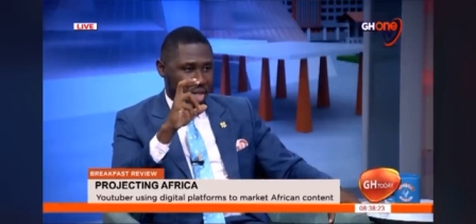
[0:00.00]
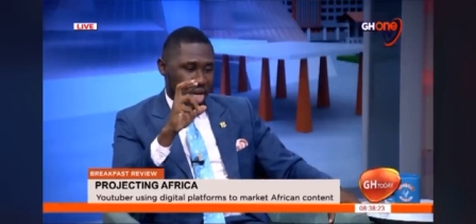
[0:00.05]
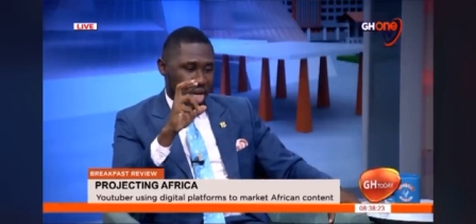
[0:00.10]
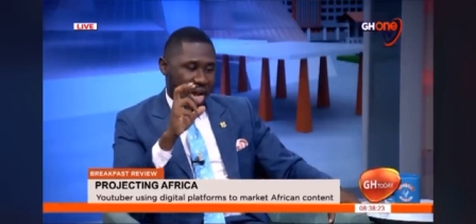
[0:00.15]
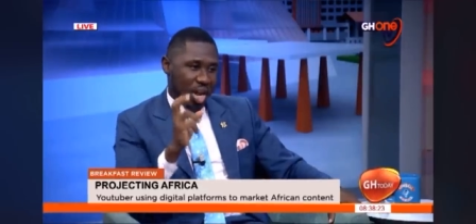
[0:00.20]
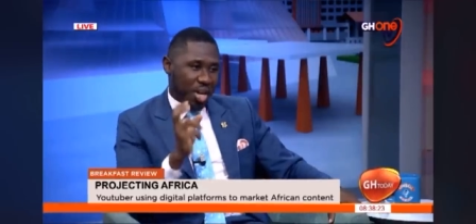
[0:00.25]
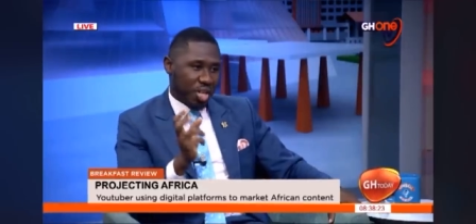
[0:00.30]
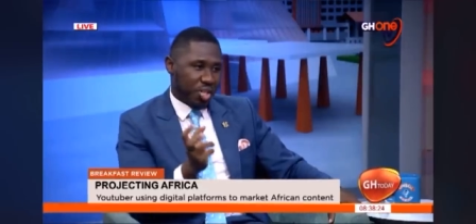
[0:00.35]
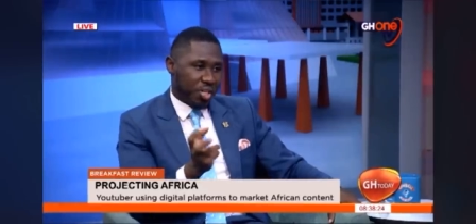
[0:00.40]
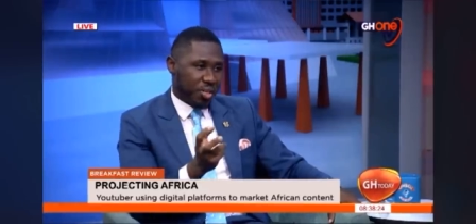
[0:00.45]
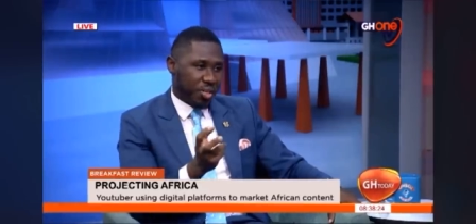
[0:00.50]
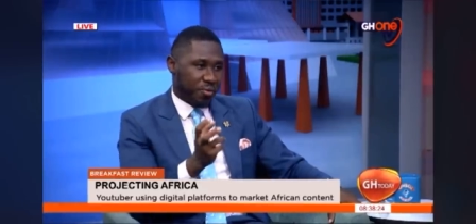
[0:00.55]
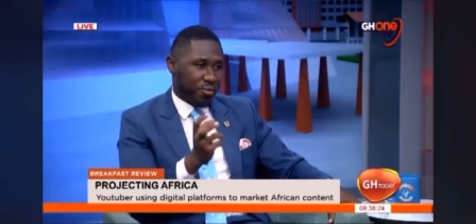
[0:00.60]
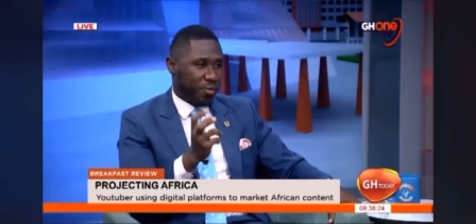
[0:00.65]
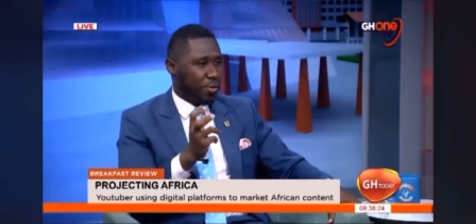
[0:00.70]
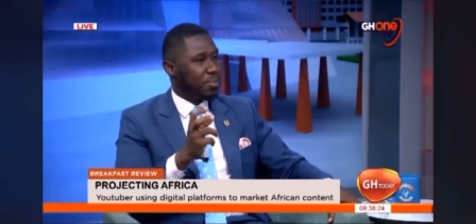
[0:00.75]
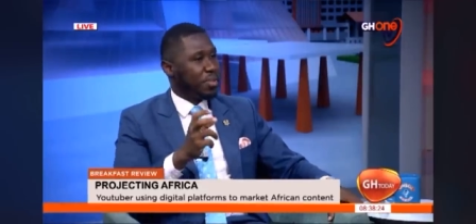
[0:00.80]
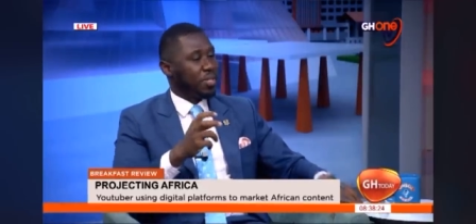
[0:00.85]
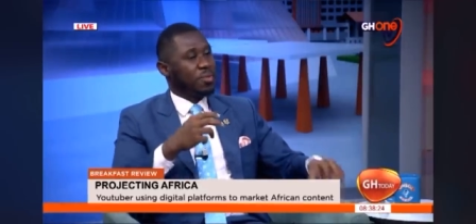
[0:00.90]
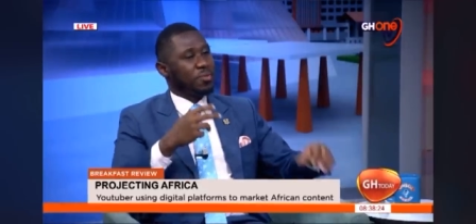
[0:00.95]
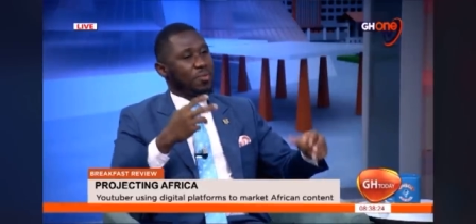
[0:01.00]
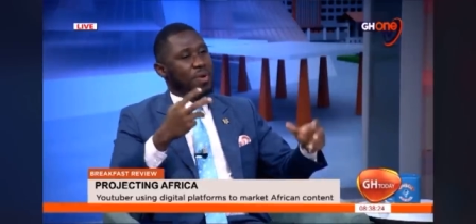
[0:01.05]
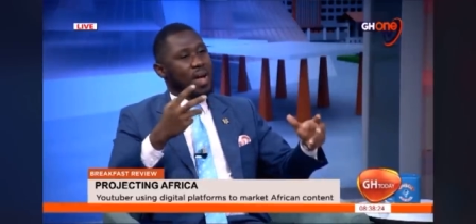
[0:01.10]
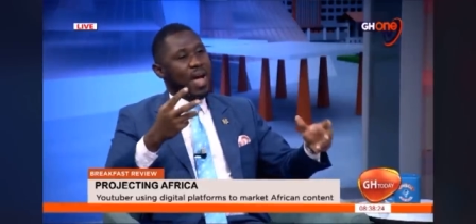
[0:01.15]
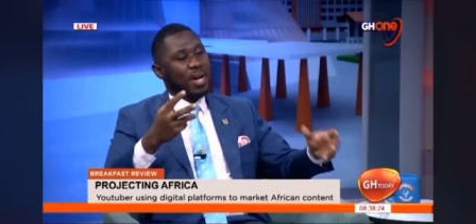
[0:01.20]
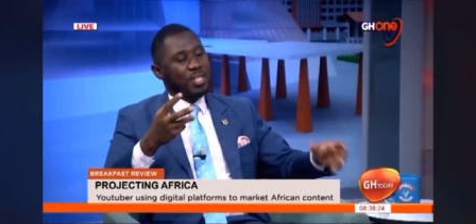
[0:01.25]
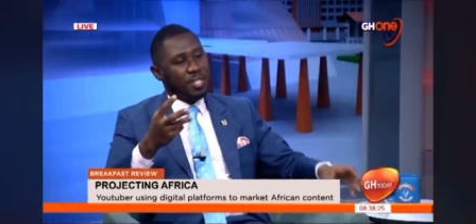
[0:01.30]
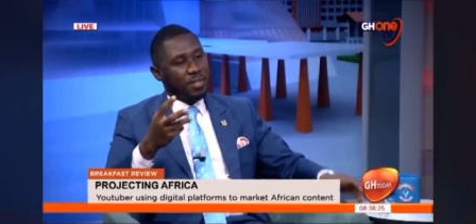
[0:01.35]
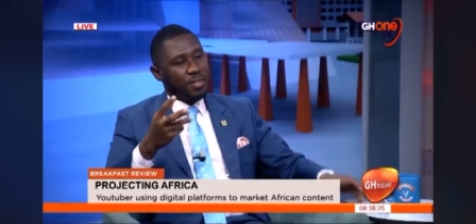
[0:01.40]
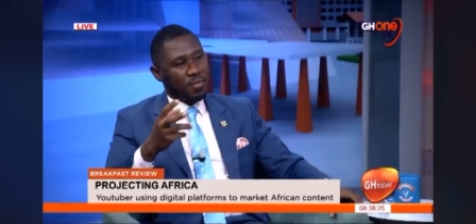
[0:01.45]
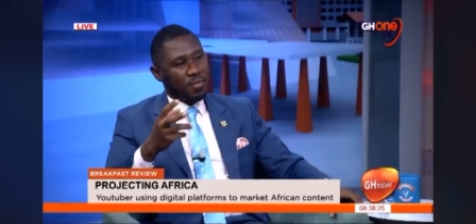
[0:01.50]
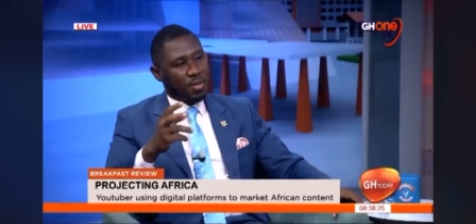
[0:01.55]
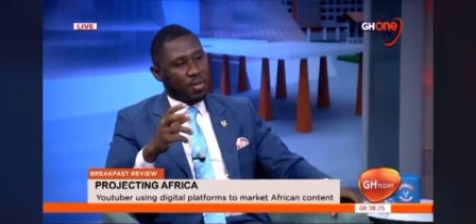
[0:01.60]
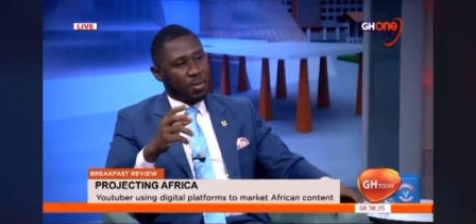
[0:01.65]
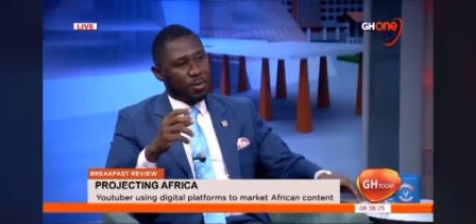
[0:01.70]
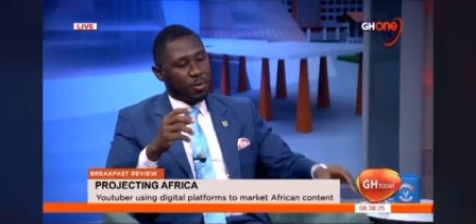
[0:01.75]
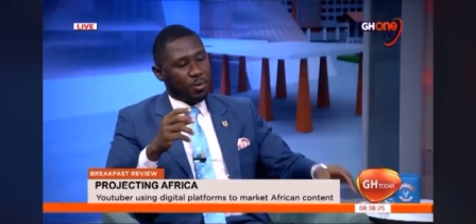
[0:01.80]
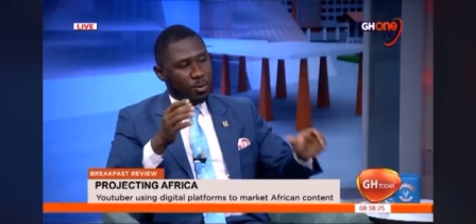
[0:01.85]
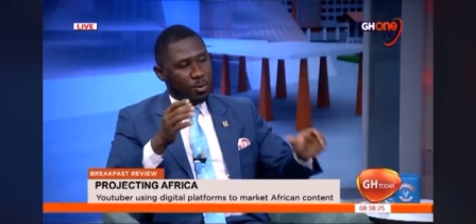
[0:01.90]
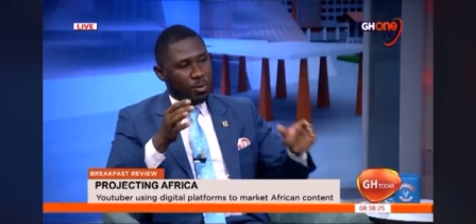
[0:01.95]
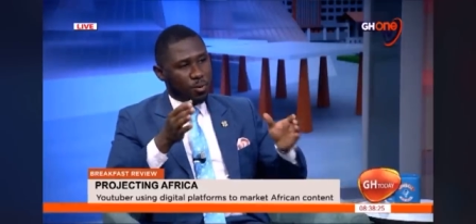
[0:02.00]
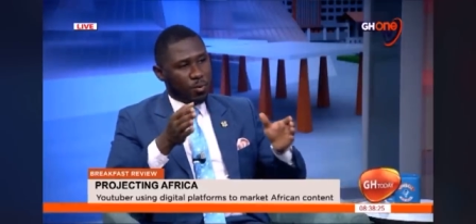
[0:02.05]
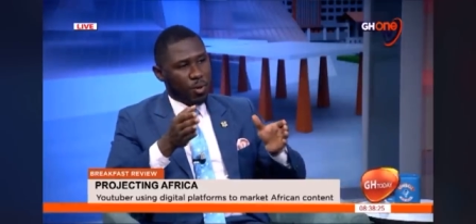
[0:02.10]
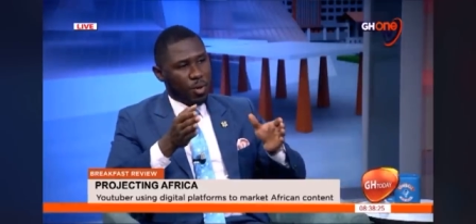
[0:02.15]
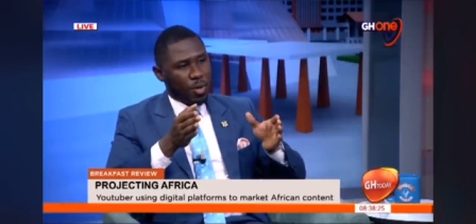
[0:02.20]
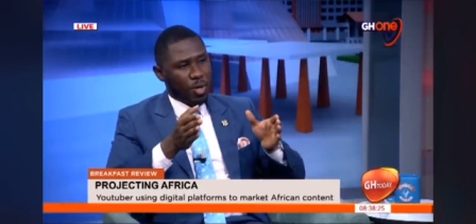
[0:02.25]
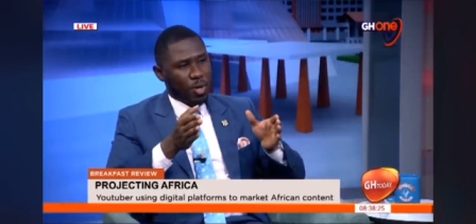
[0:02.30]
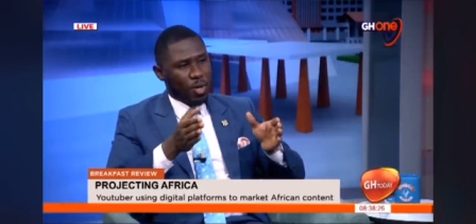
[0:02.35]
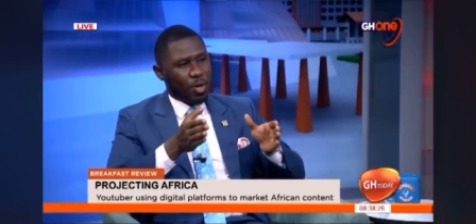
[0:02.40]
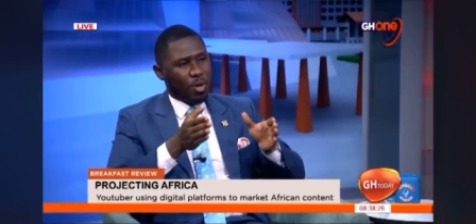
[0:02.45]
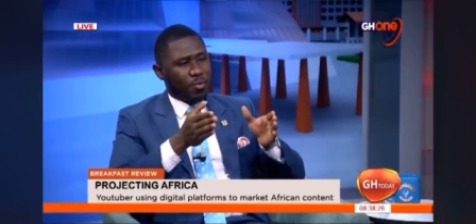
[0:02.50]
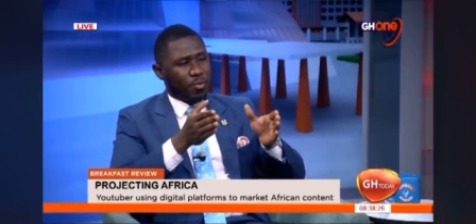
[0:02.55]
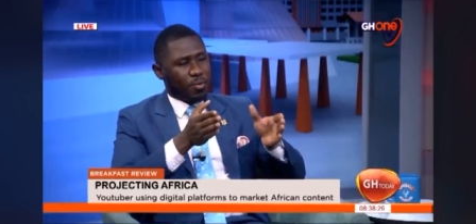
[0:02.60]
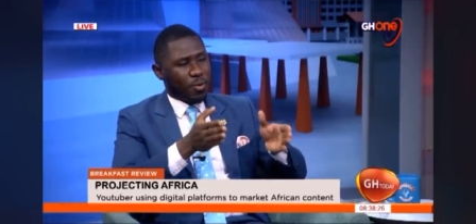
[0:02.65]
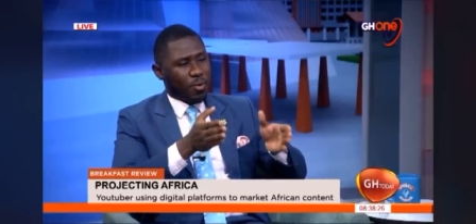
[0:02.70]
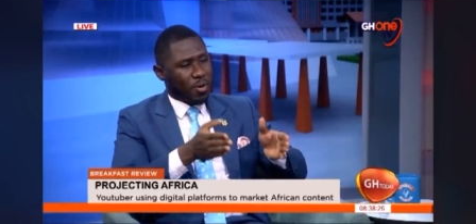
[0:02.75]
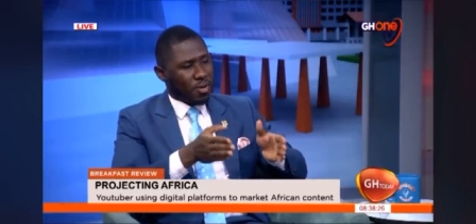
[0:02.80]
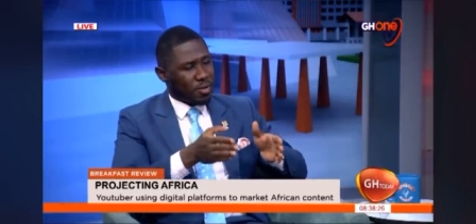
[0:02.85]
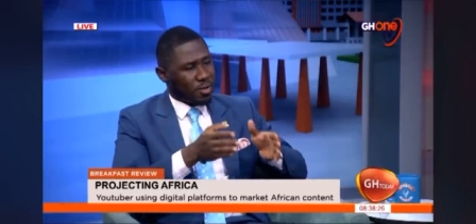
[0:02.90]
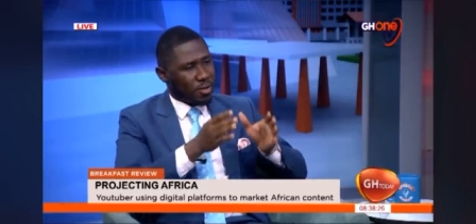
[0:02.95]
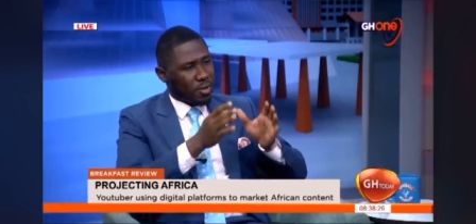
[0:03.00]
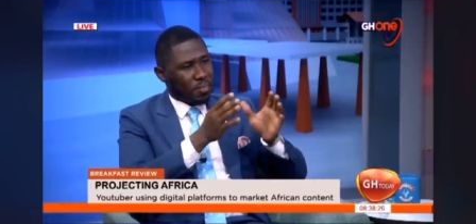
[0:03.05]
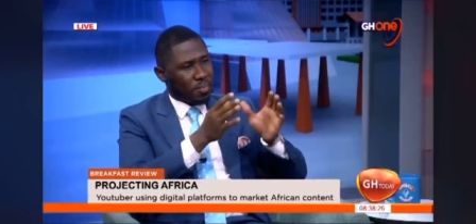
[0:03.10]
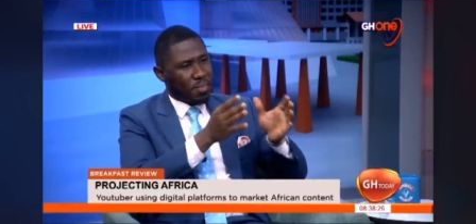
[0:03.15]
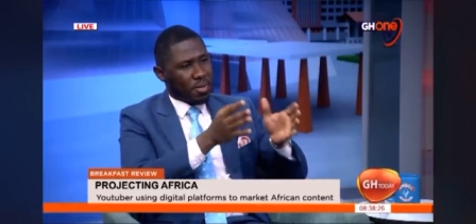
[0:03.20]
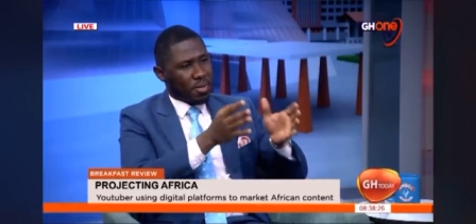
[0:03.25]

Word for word: changed from just reaction videos to, you know, focusing on